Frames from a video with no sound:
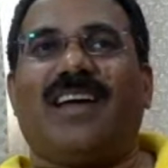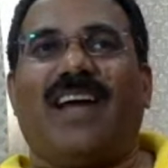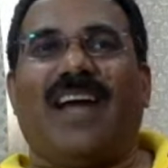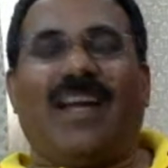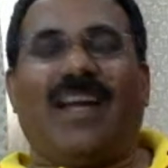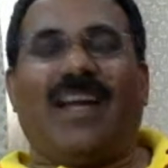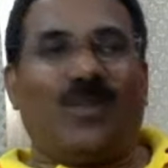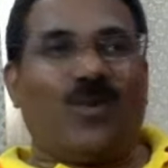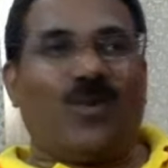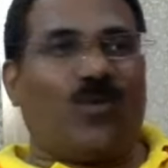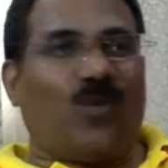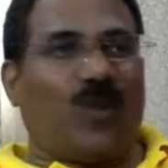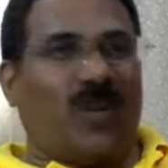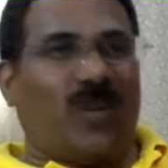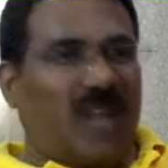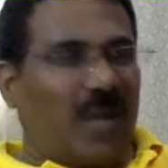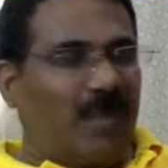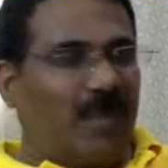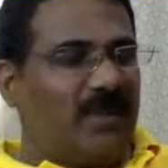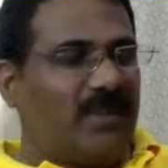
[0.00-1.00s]
And you know what
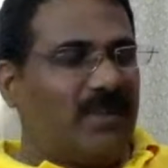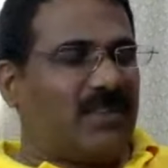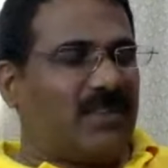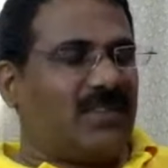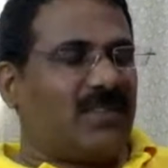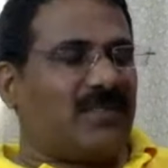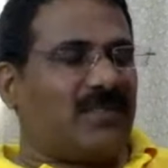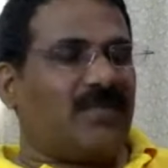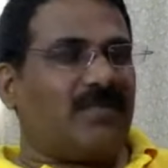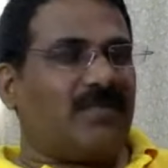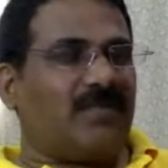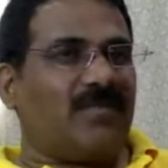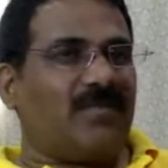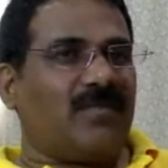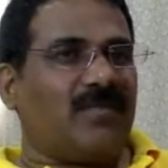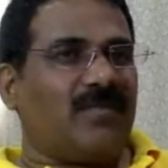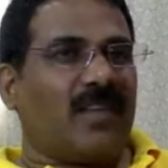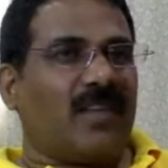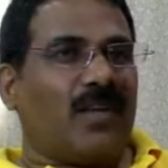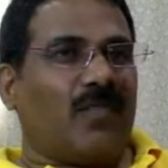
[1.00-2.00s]
happens?
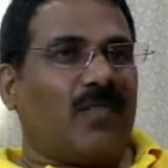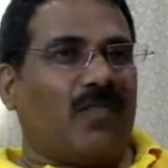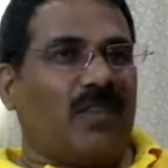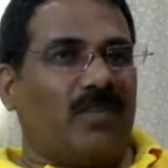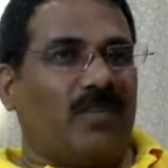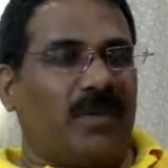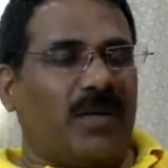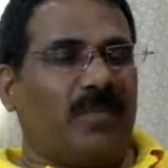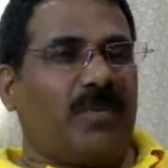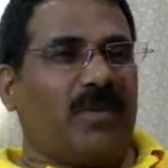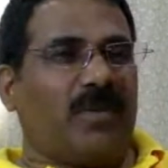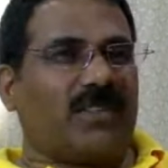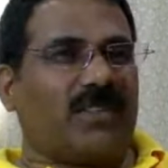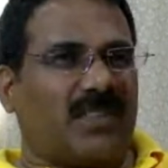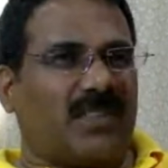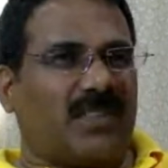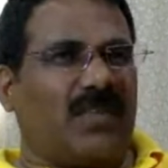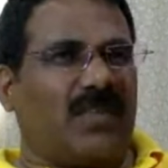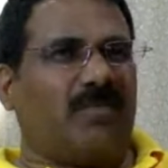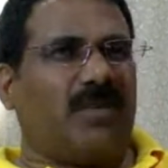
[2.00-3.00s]
When people
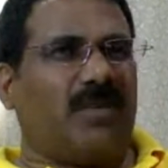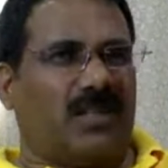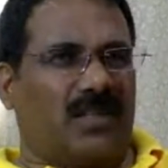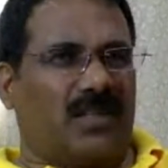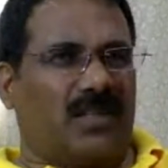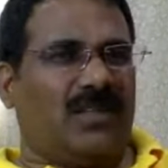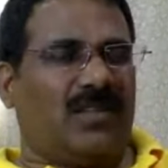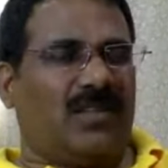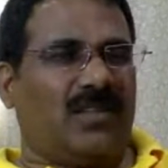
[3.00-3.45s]
see me